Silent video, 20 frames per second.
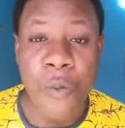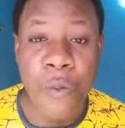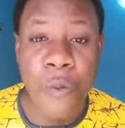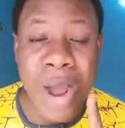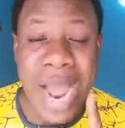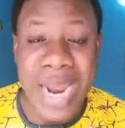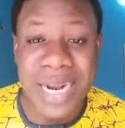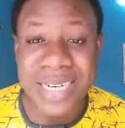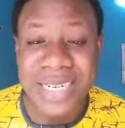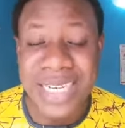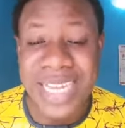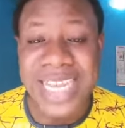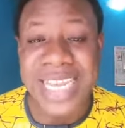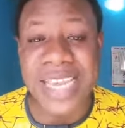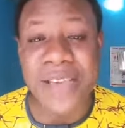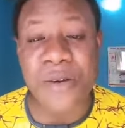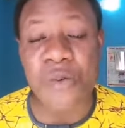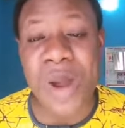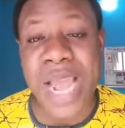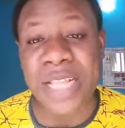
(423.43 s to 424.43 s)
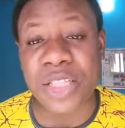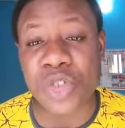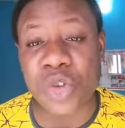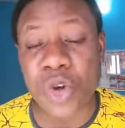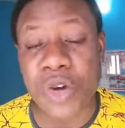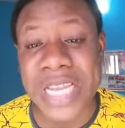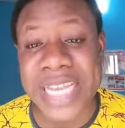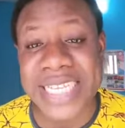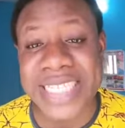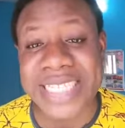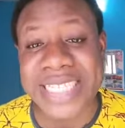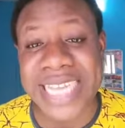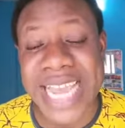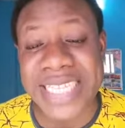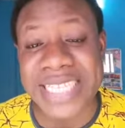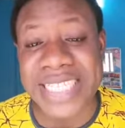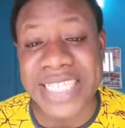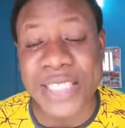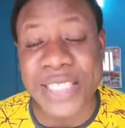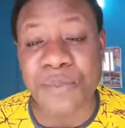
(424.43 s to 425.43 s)
One, he
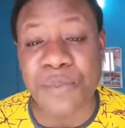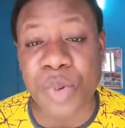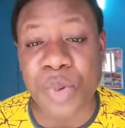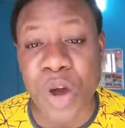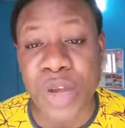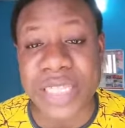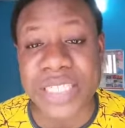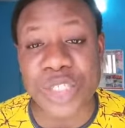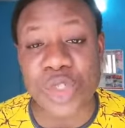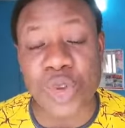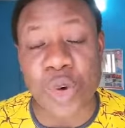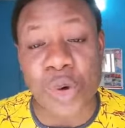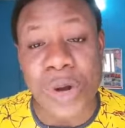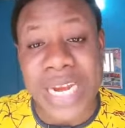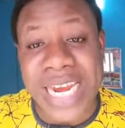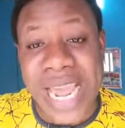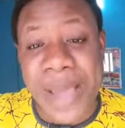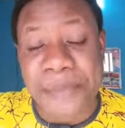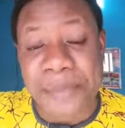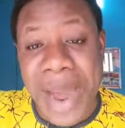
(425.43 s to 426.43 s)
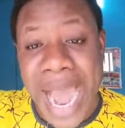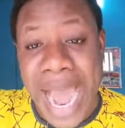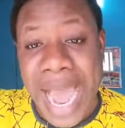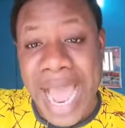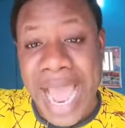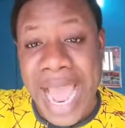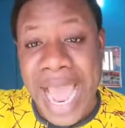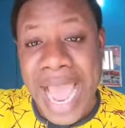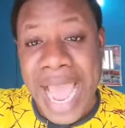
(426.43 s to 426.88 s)
sent his boys to Nabal,